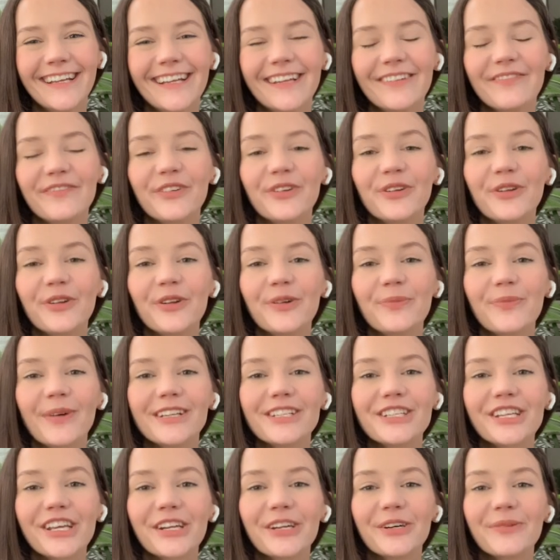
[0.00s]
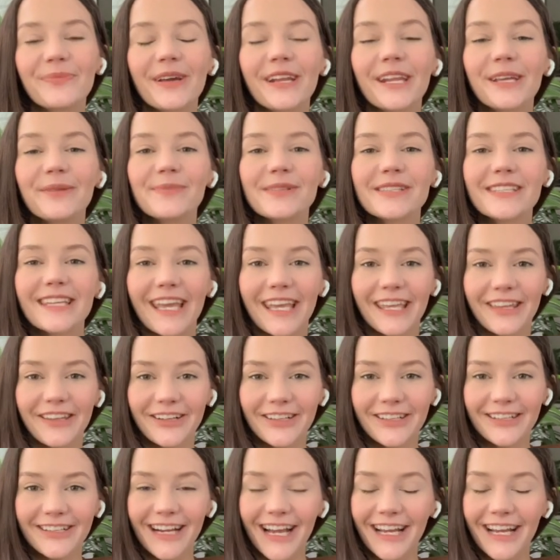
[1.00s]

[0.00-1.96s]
If you're new to my channel, my name's Taylor.